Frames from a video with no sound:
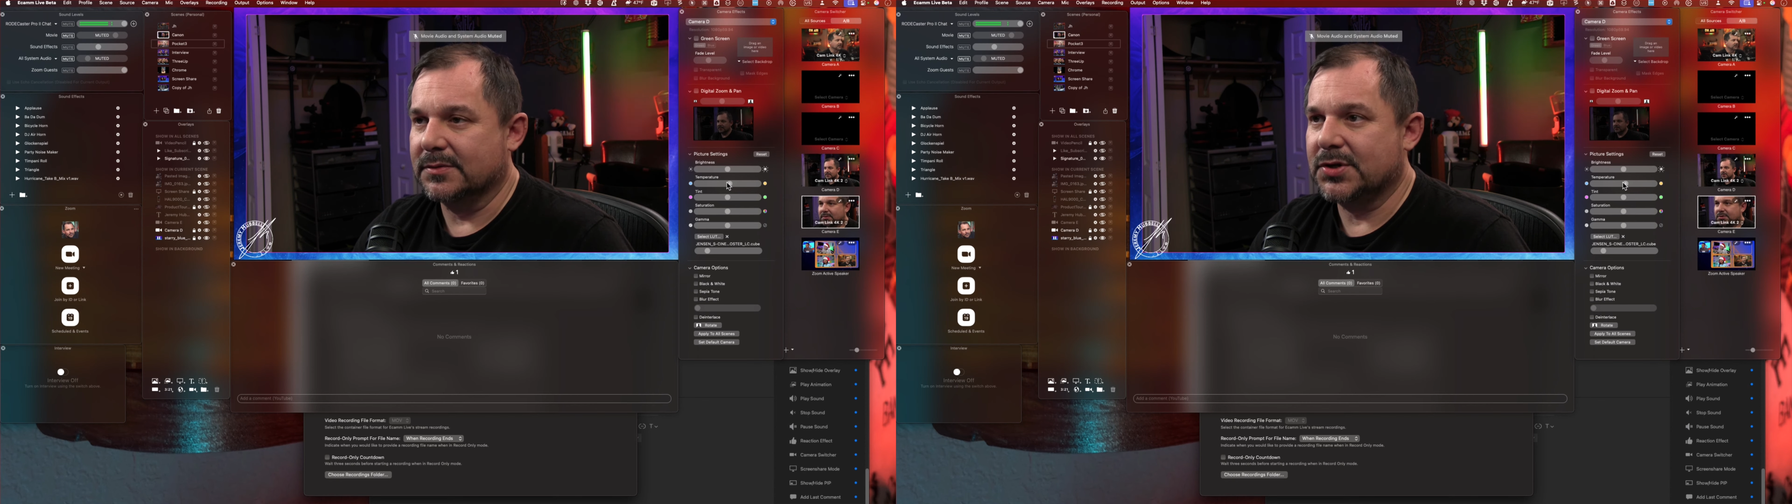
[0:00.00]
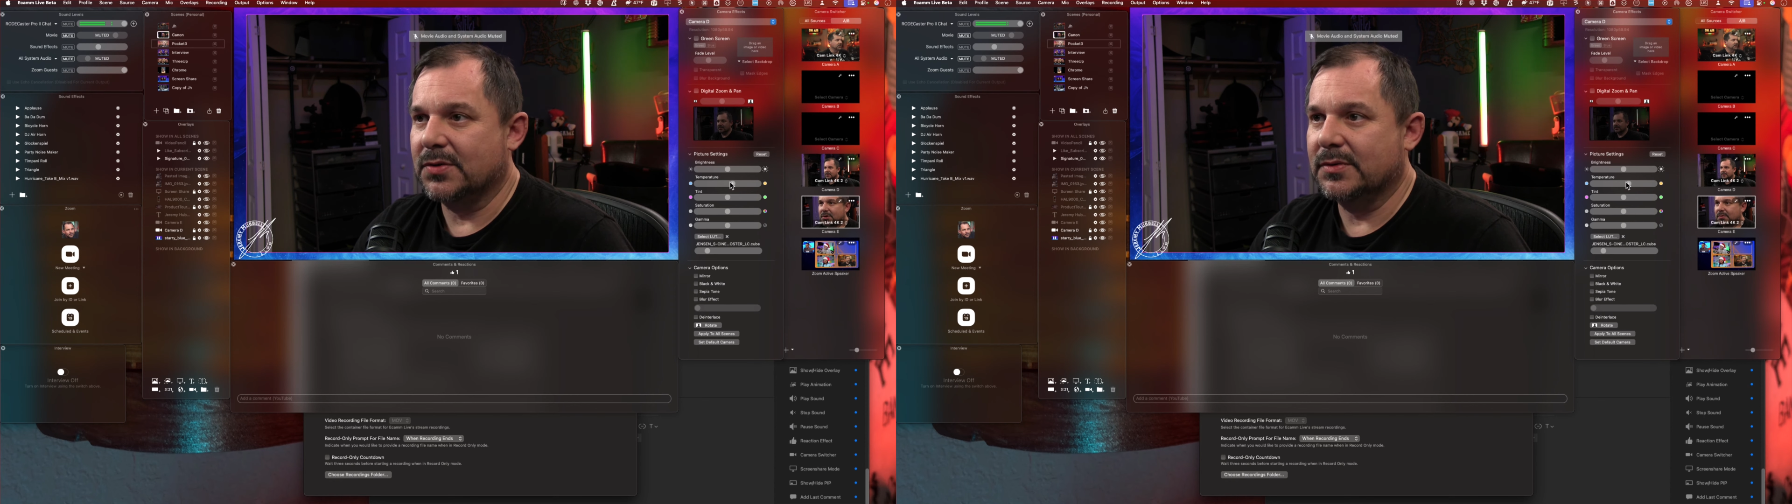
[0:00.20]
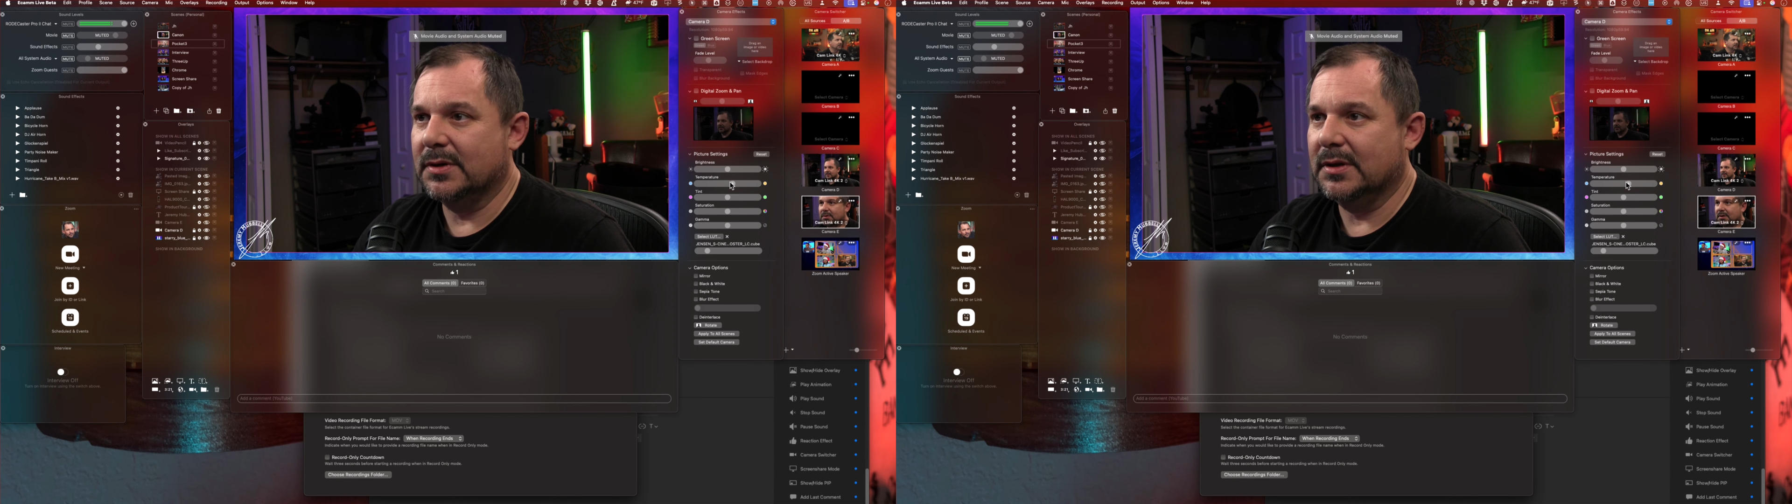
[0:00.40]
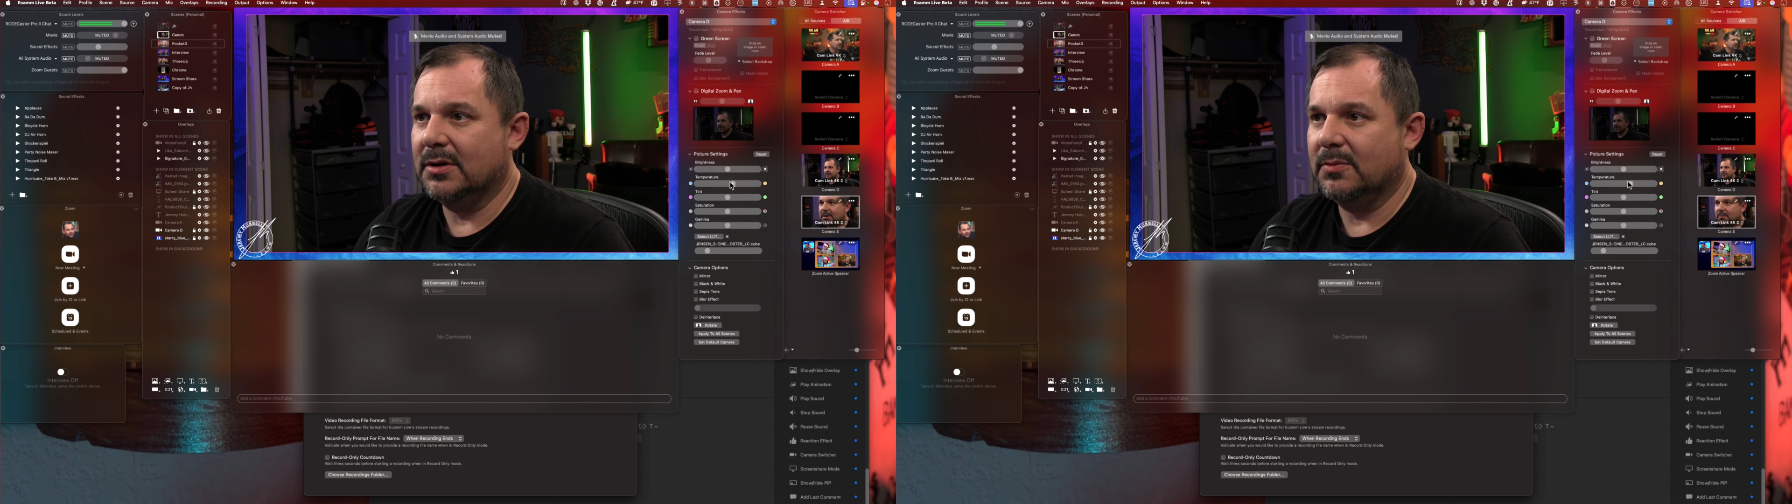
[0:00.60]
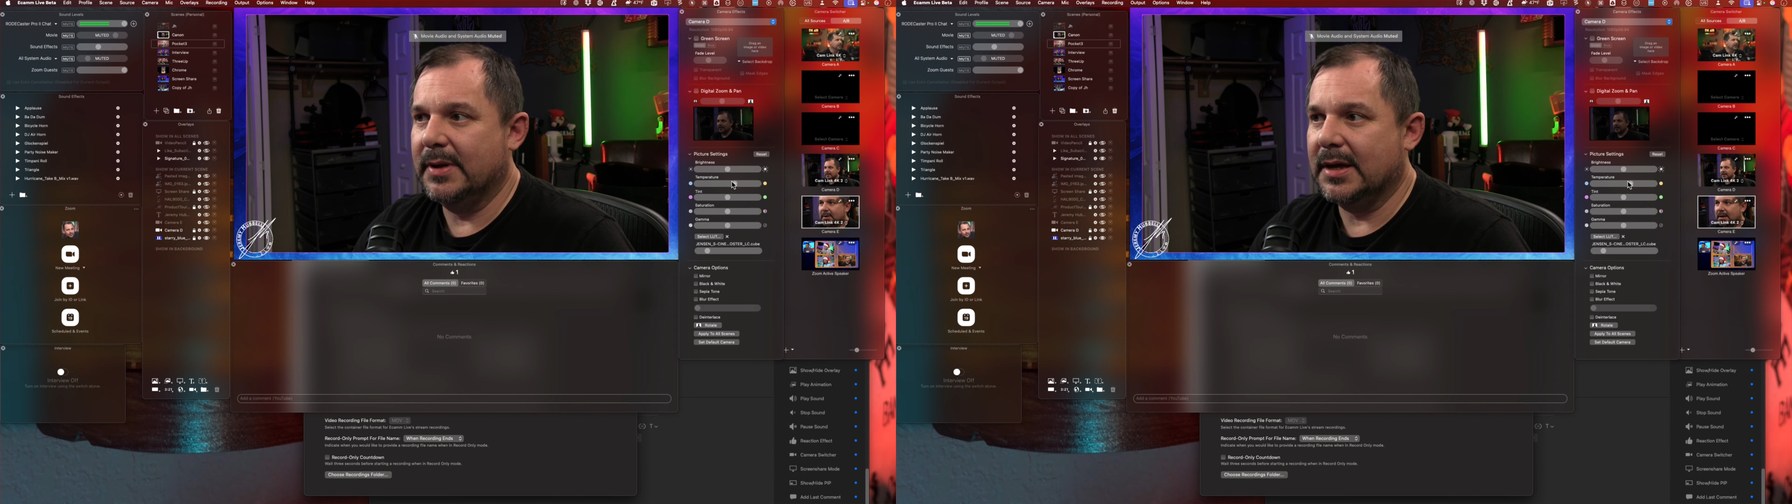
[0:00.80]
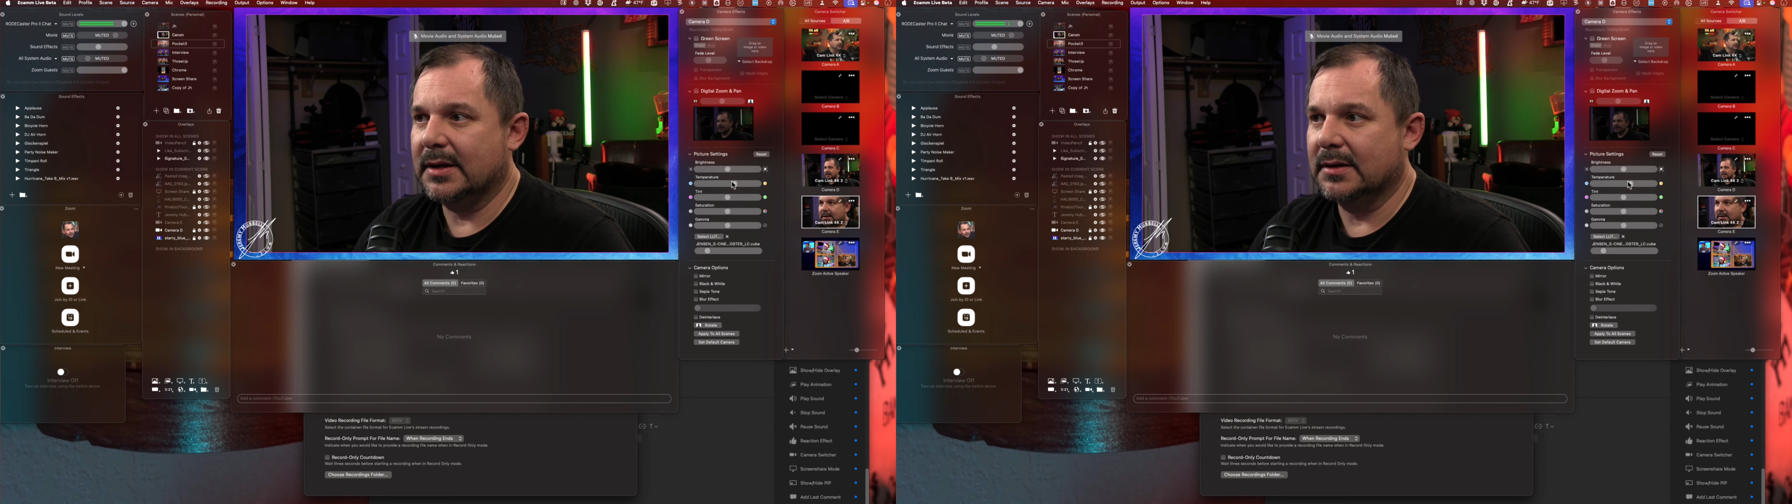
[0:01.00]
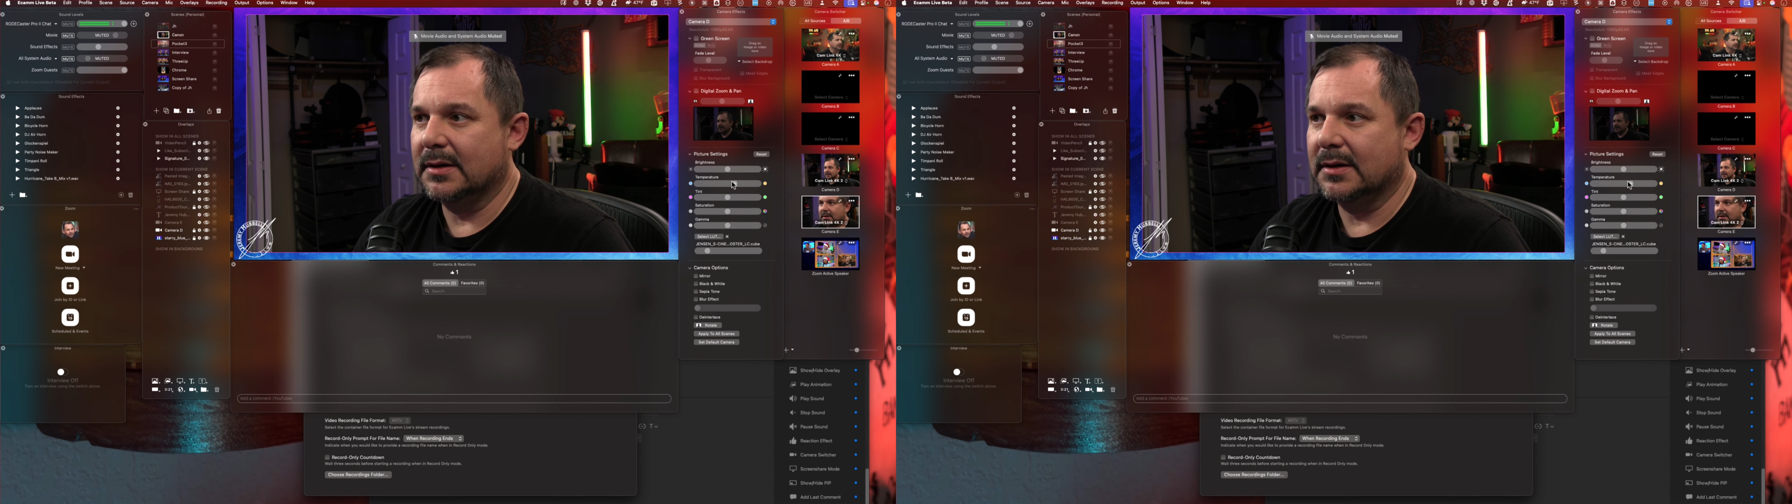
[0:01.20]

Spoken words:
tone a little bit,